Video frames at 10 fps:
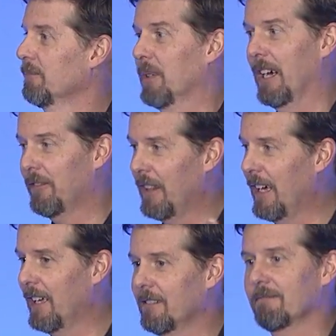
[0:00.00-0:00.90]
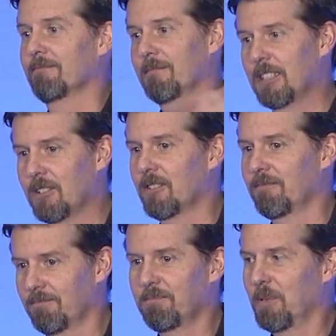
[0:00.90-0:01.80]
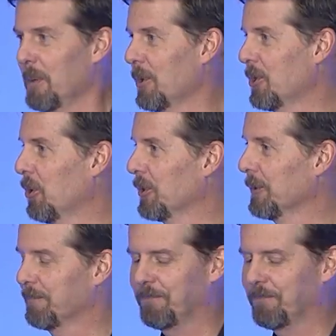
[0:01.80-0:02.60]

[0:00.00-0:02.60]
But after that, it's pretty much gold.